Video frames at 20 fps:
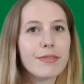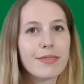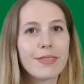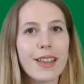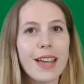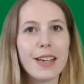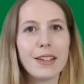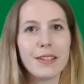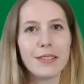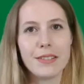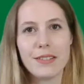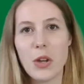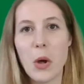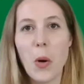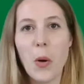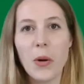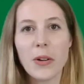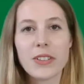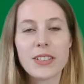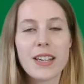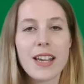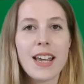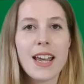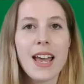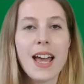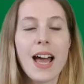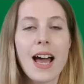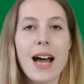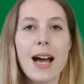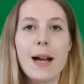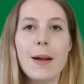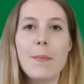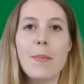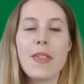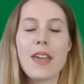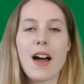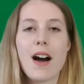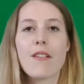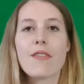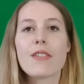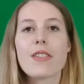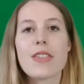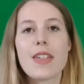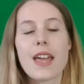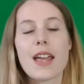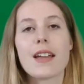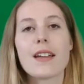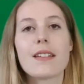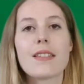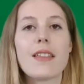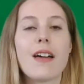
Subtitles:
they're not. The other thing